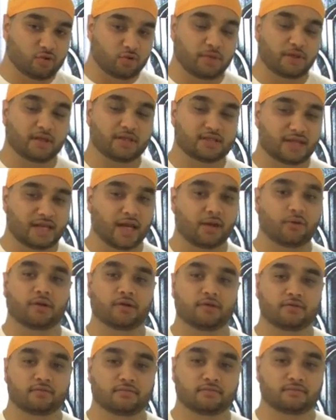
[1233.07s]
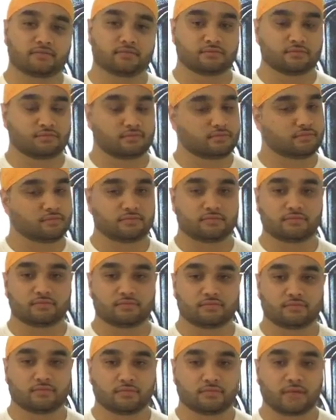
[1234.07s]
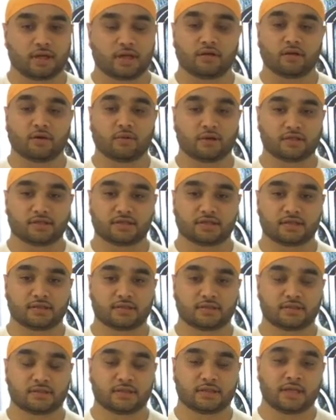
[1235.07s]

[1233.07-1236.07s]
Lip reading: rupees an hour had no answer.